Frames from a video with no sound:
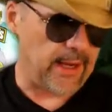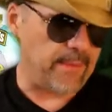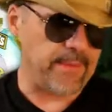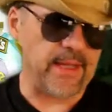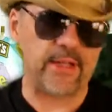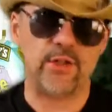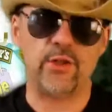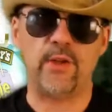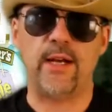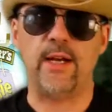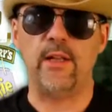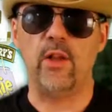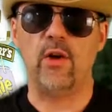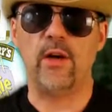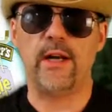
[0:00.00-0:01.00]
I'm not sure how
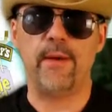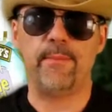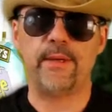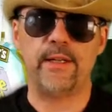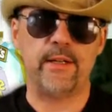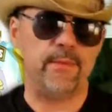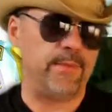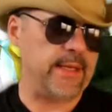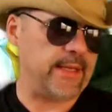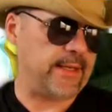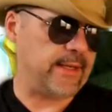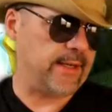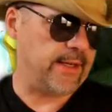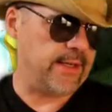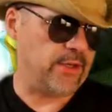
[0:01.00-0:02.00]
long I'm gonna be
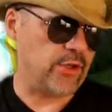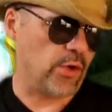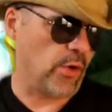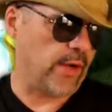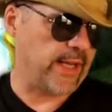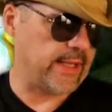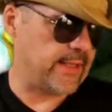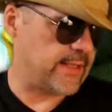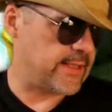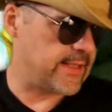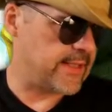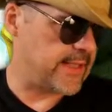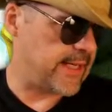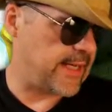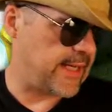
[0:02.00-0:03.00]
uh, enjoying this
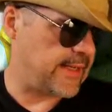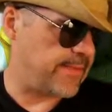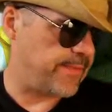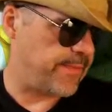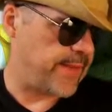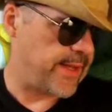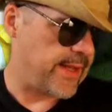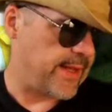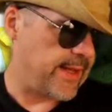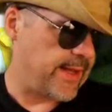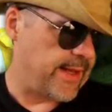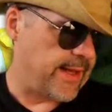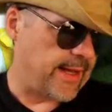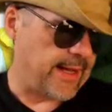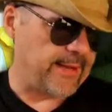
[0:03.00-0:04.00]
because I,
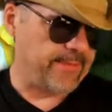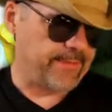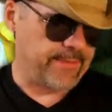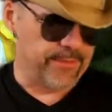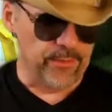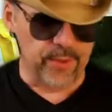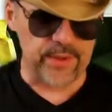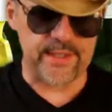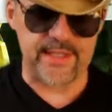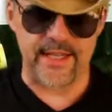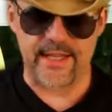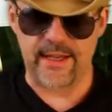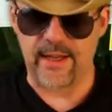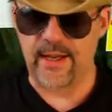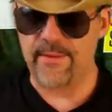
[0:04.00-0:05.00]
I, we'll
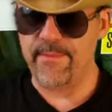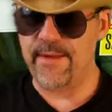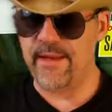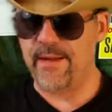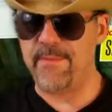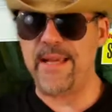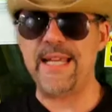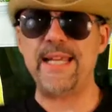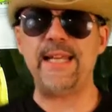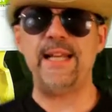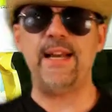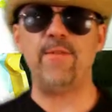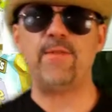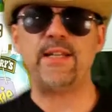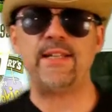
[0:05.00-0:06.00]
see. I, I, may eat it
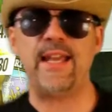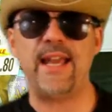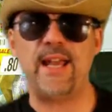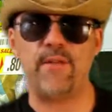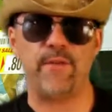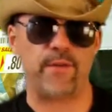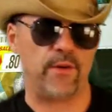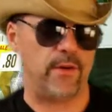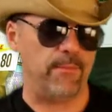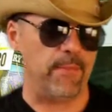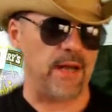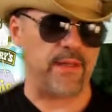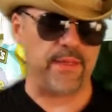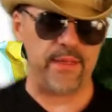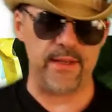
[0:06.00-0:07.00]
every day for a
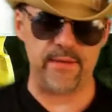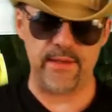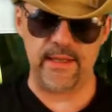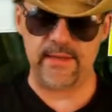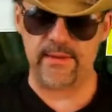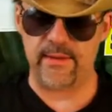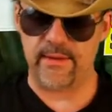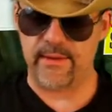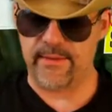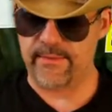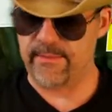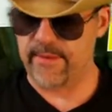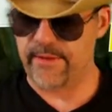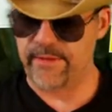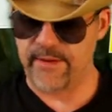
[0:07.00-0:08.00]
month and, and
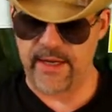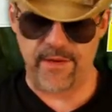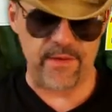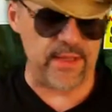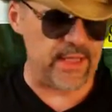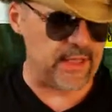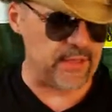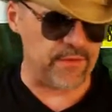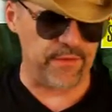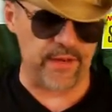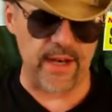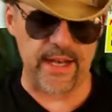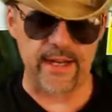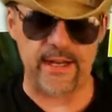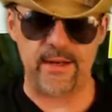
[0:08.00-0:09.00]
if everything is
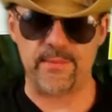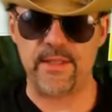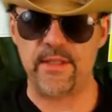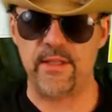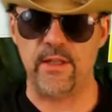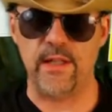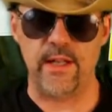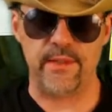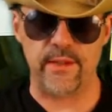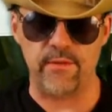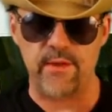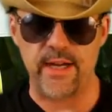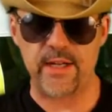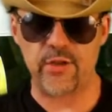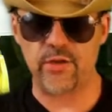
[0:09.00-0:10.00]
fine and I'm still on the
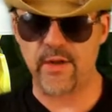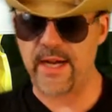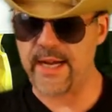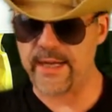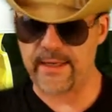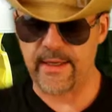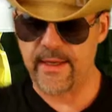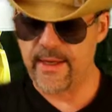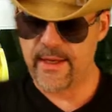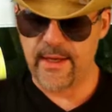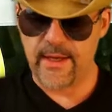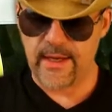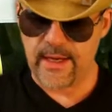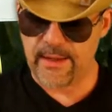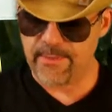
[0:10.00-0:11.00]
right track,
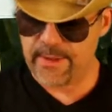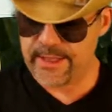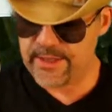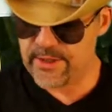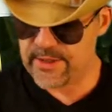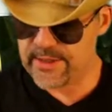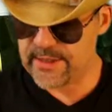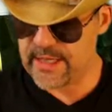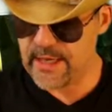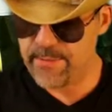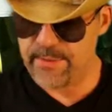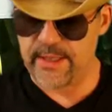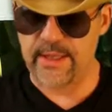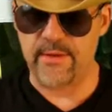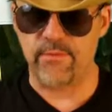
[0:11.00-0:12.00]
I might just keep
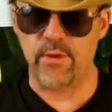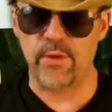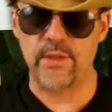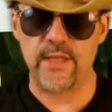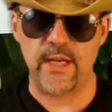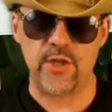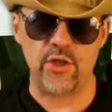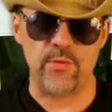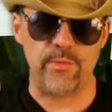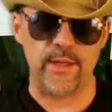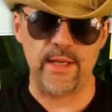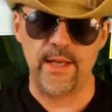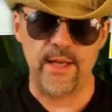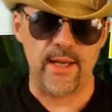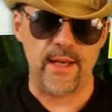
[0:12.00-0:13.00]
it in rotation.
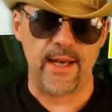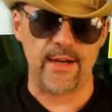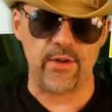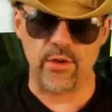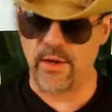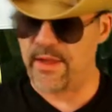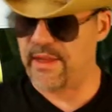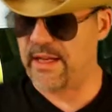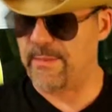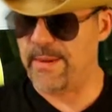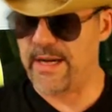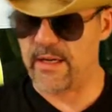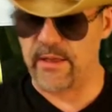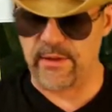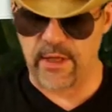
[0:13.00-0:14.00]
But I don't know anything
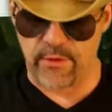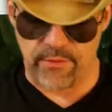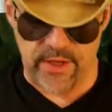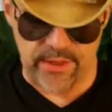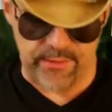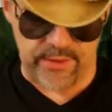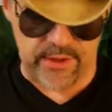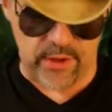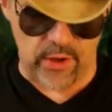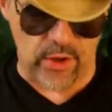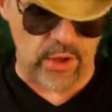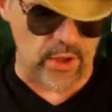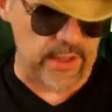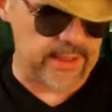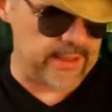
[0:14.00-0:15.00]
about
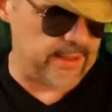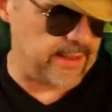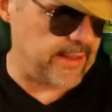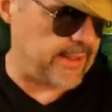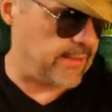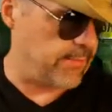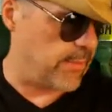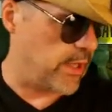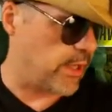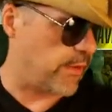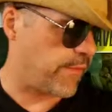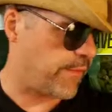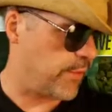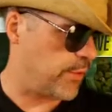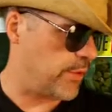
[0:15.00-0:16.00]
erythritol and, and monk
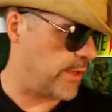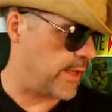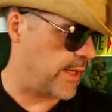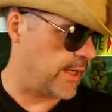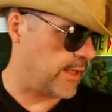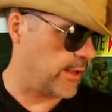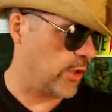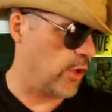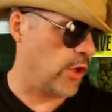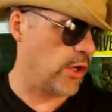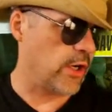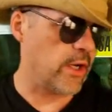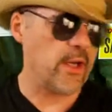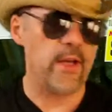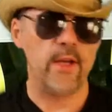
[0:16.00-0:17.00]
fruit on a
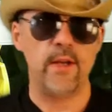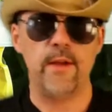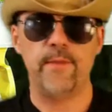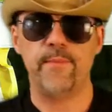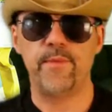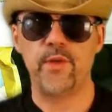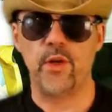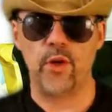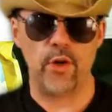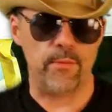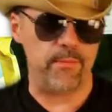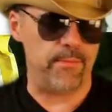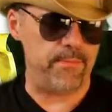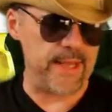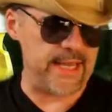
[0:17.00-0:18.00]

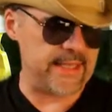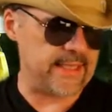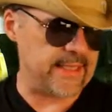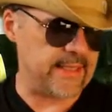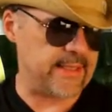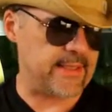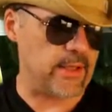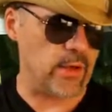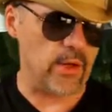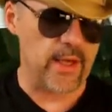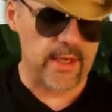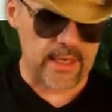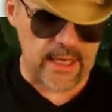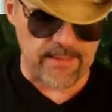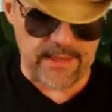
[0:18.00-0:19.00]
long-term basis. So
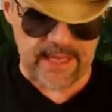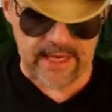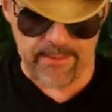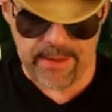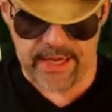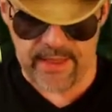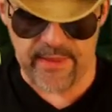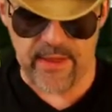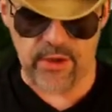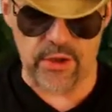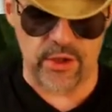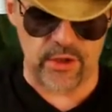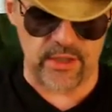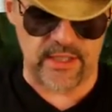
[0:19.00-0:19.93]
keep that in mind. There's your